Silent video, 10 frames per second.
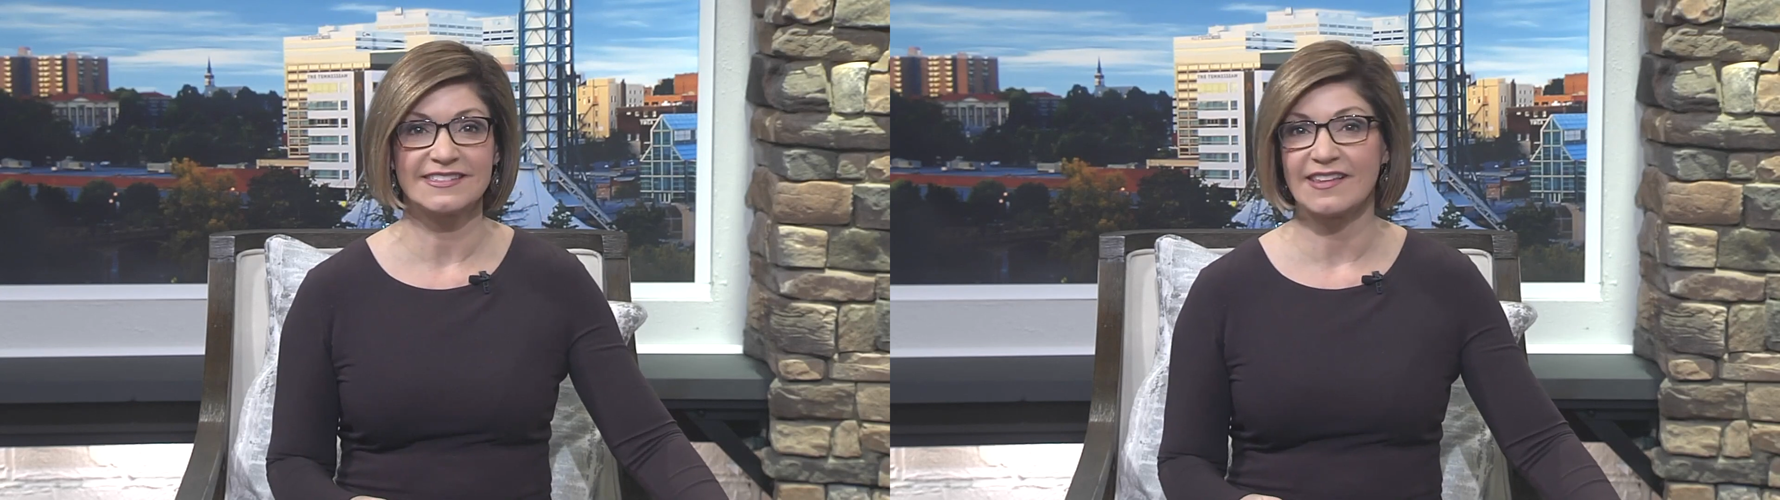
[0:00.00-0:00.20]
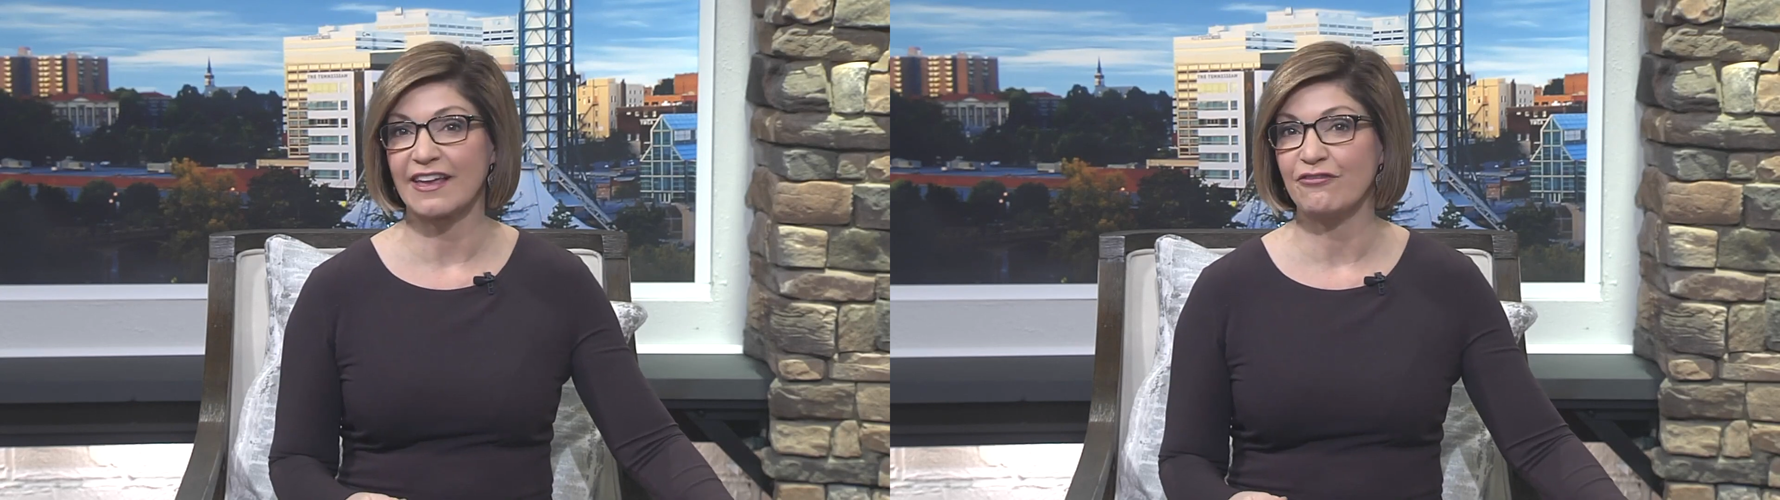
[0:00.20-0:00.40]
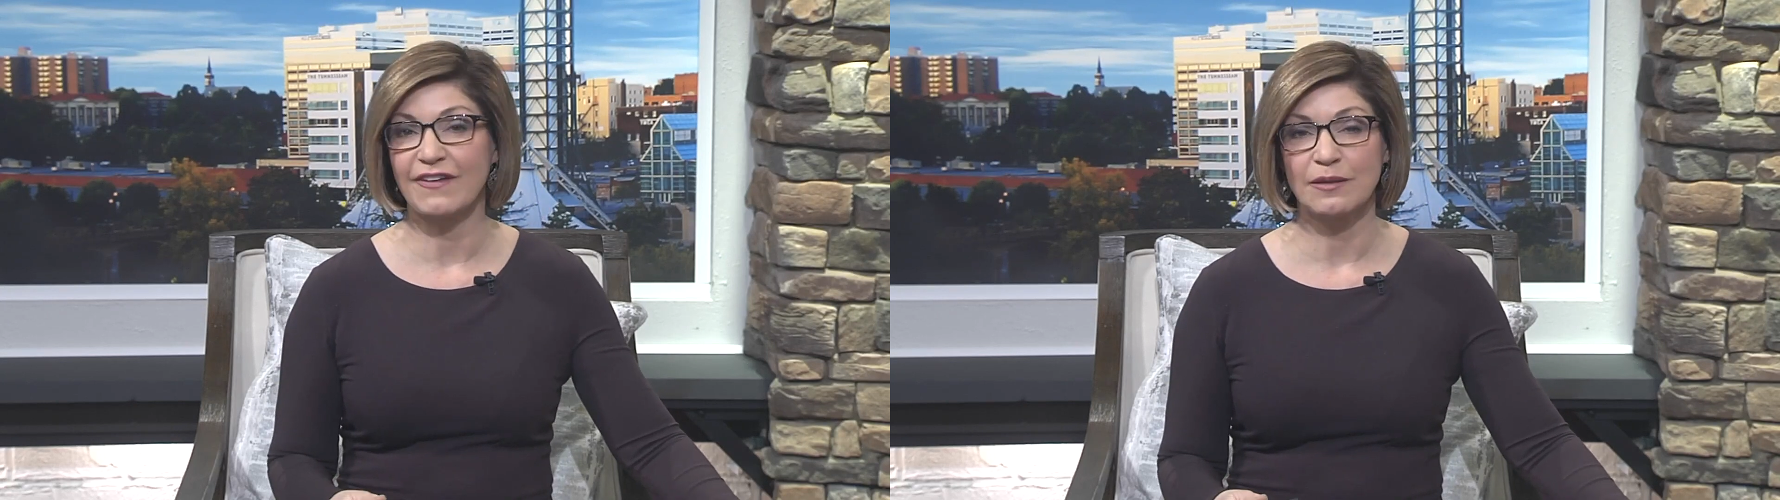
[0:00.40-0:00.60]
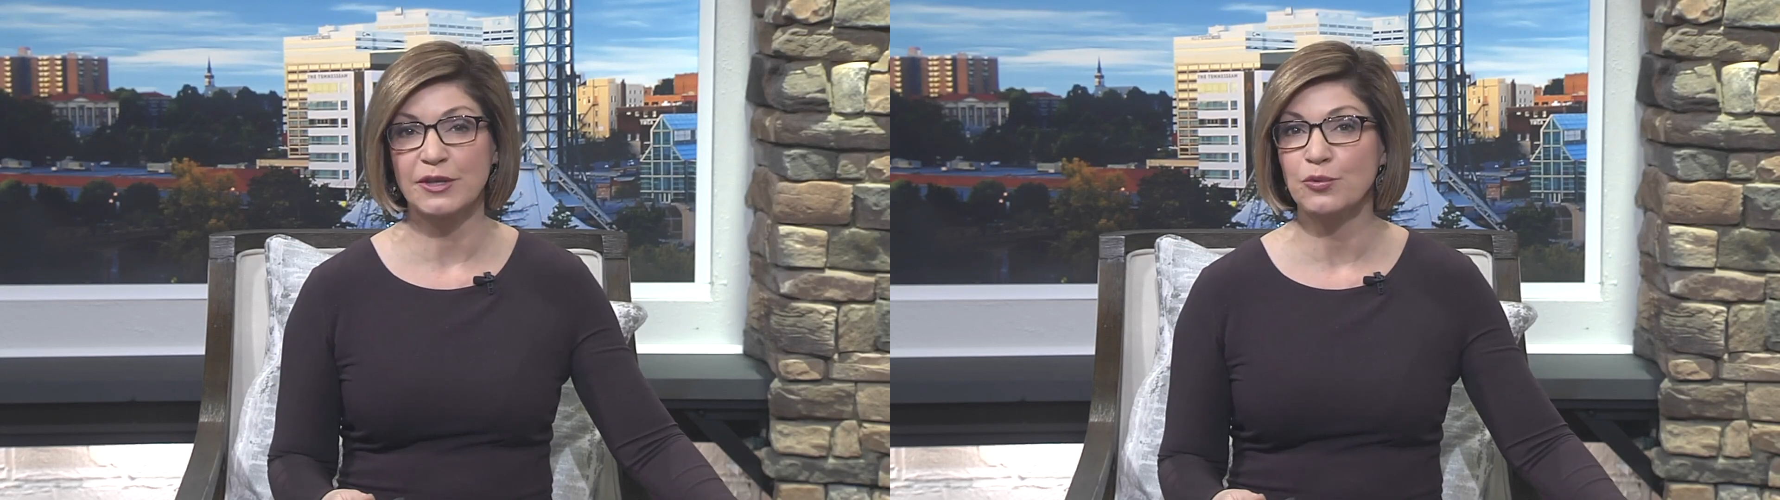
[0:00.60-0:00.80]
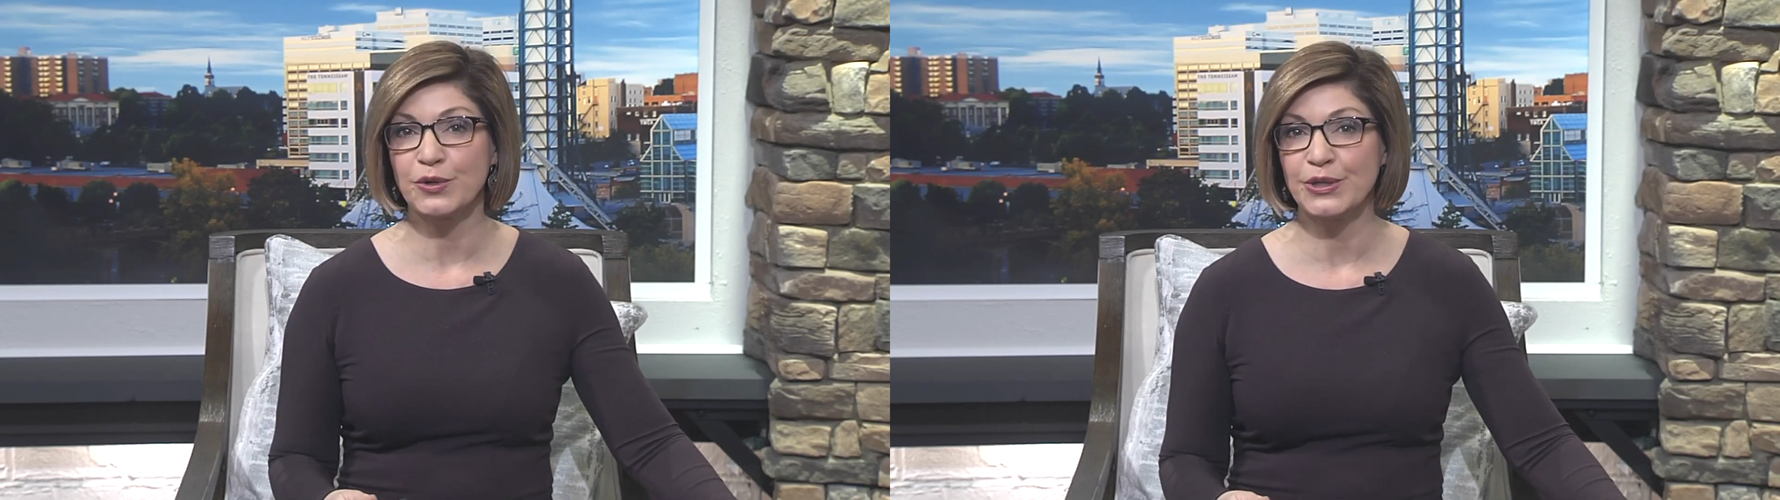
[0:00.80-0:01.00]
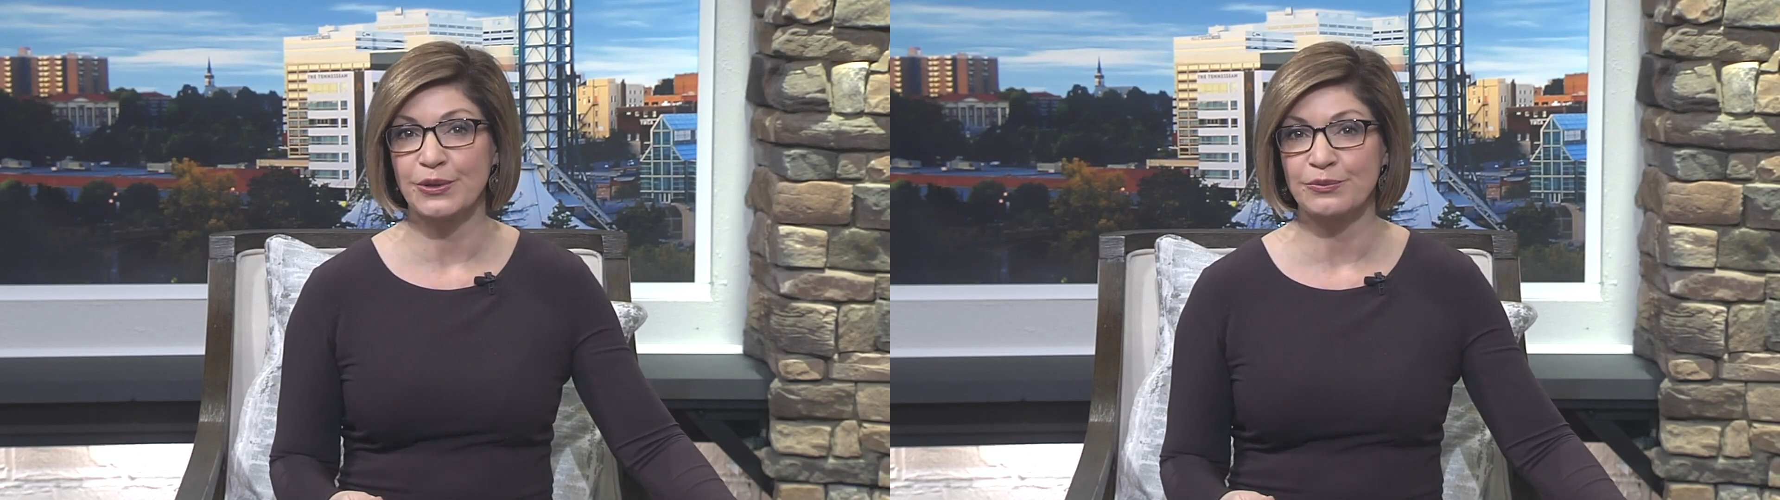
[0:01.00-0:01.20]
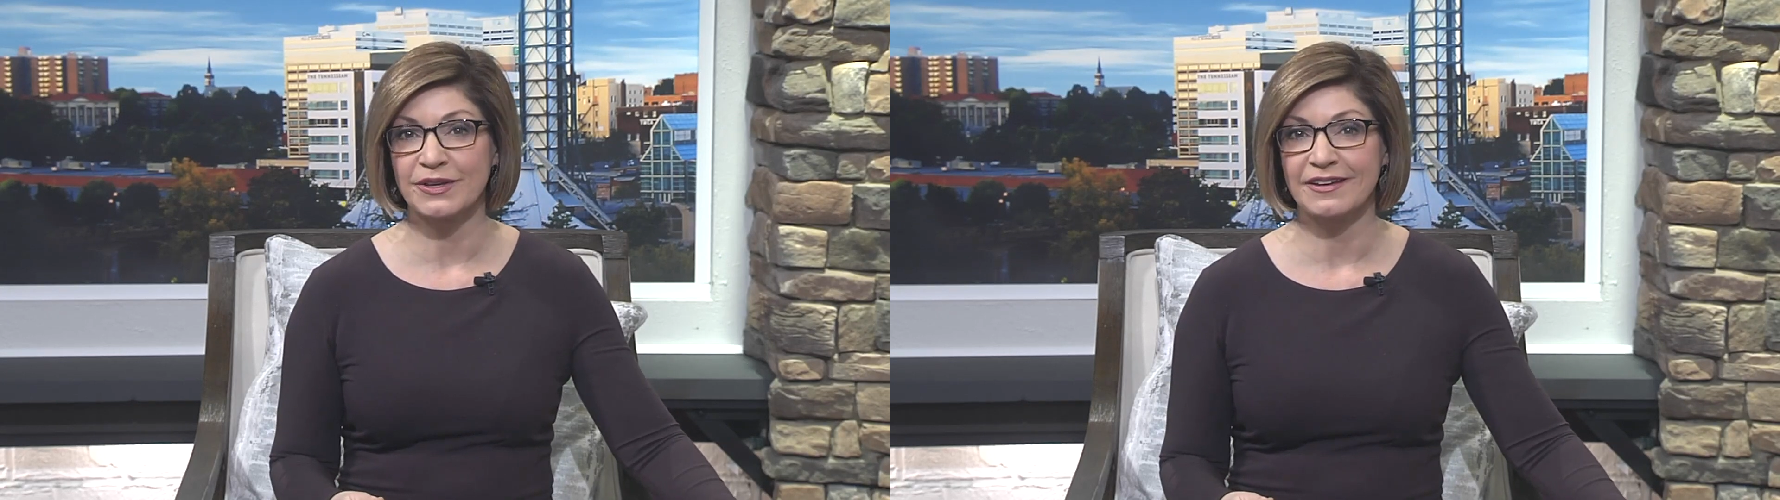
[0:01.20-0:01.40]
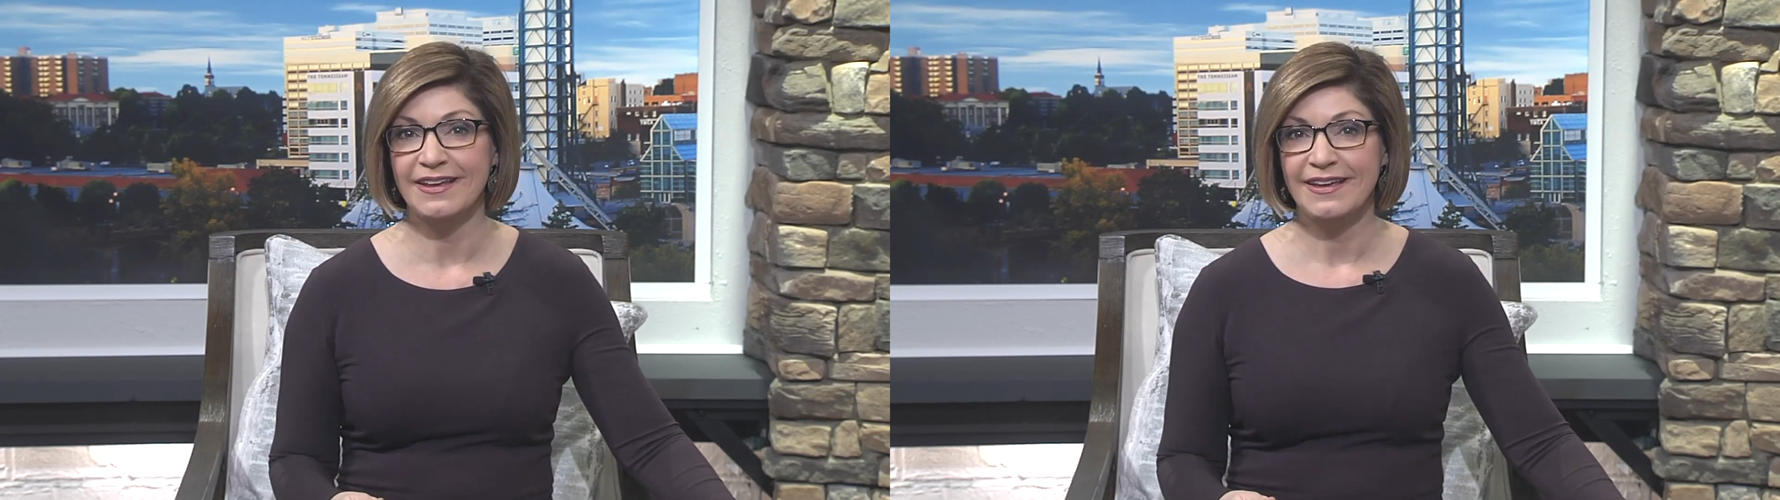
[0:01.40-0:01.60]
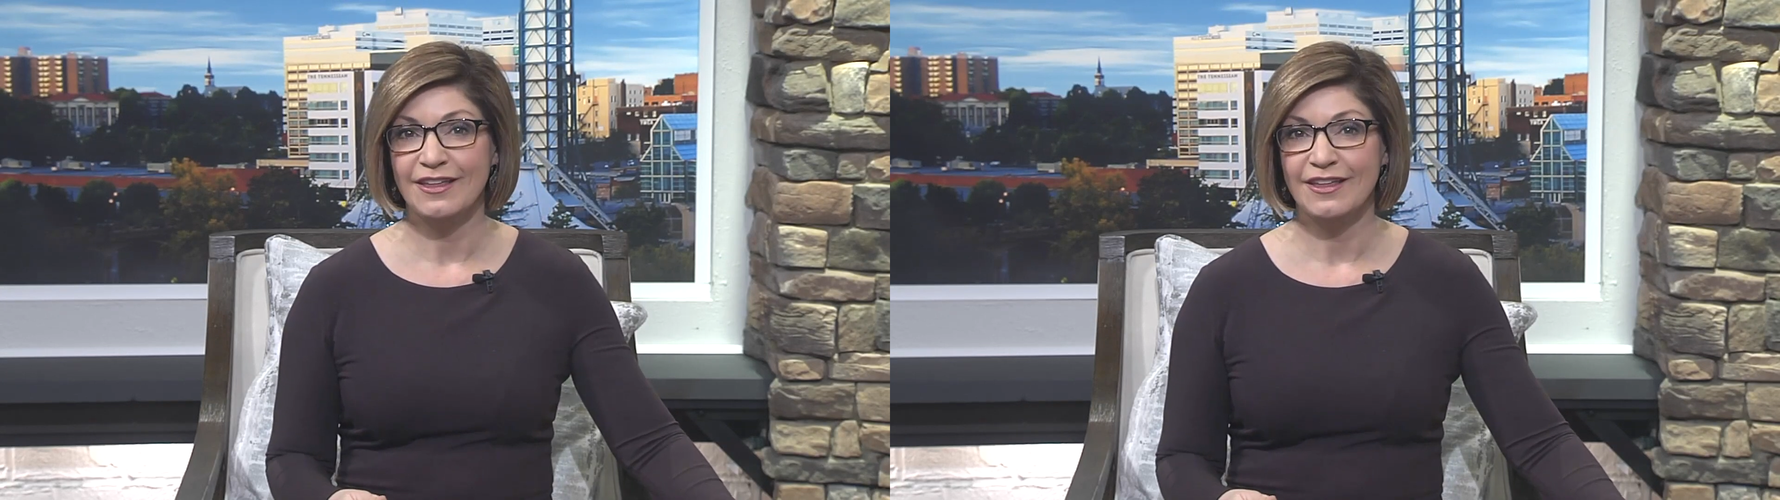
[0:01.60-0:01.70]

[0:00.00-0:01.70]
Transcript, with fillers: it's like a family reunion,